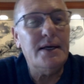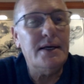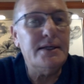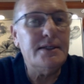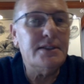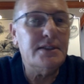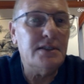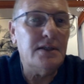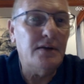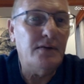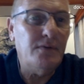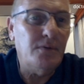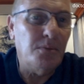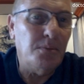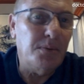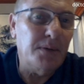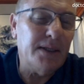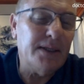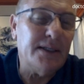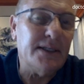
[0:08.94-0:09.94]
ex-chief
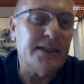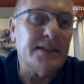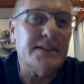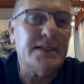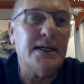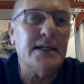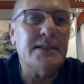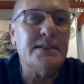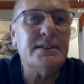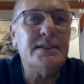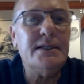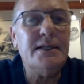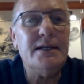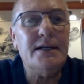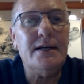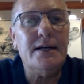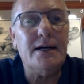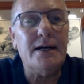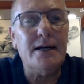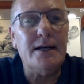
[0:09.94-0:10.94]
of plastic
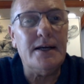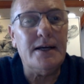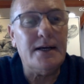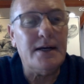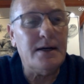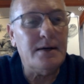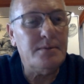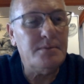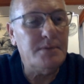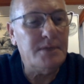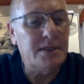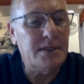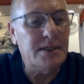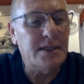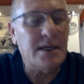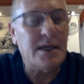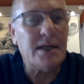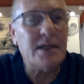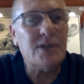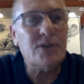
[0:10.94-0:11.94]
surgery. I have
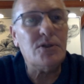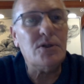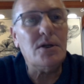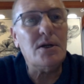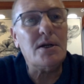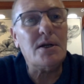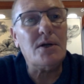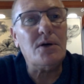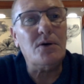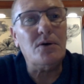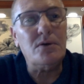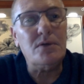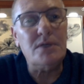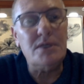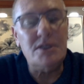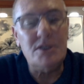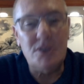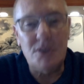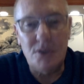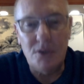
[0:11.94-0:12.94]
international
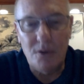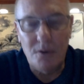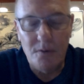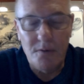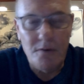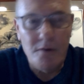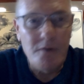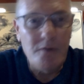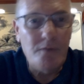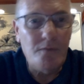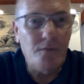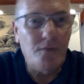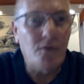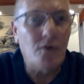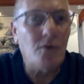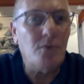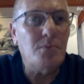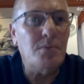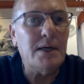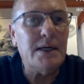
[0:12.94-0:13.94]
recognition
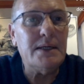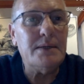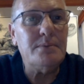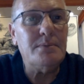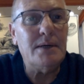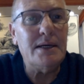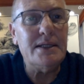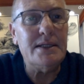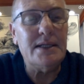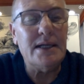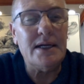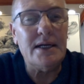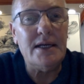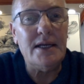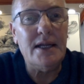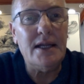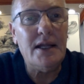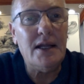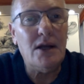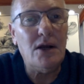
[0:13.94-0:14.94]
for my
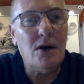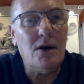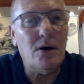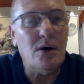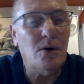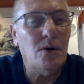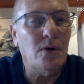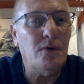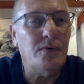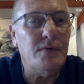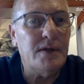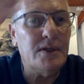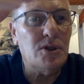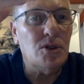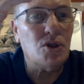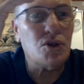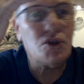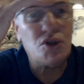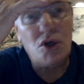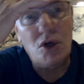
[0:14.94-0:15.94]
technique of
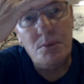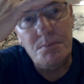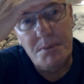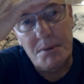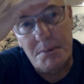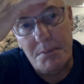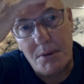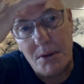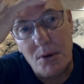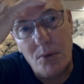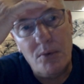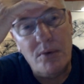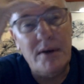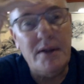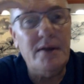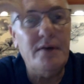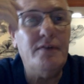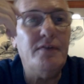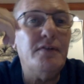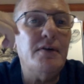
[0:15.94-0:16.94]
endoscopic brow
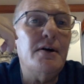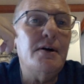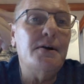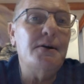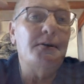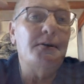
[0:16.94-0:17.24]
lift,